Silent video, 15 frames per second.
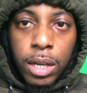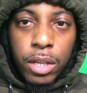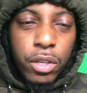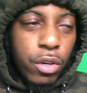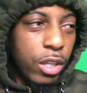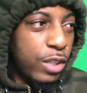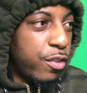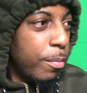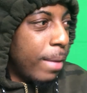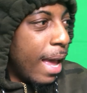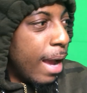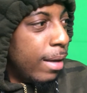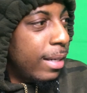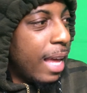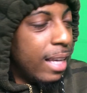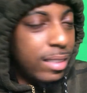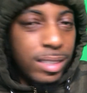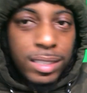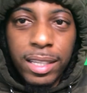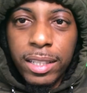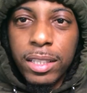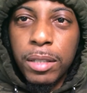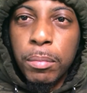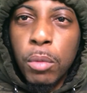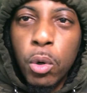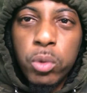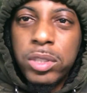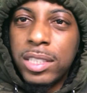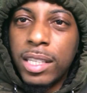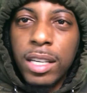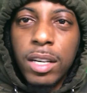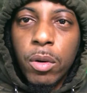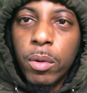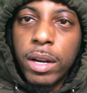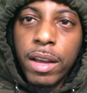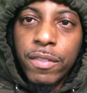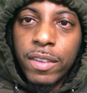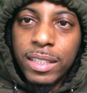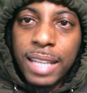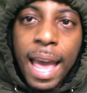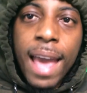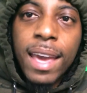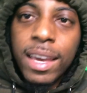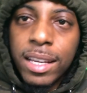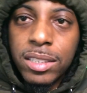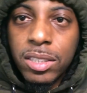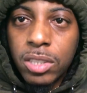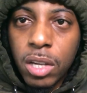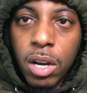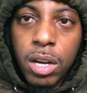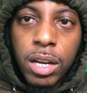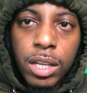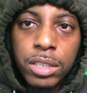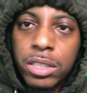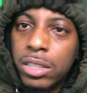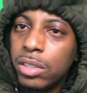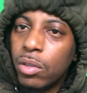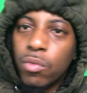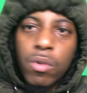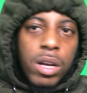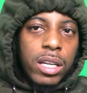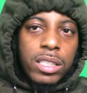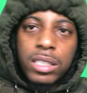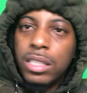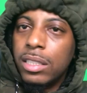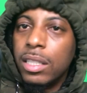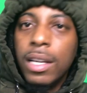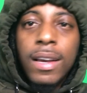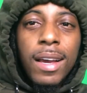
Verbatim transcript: You know, it's from that, that singer, Mooski or whatever, that hit song. She's a runner, she's a...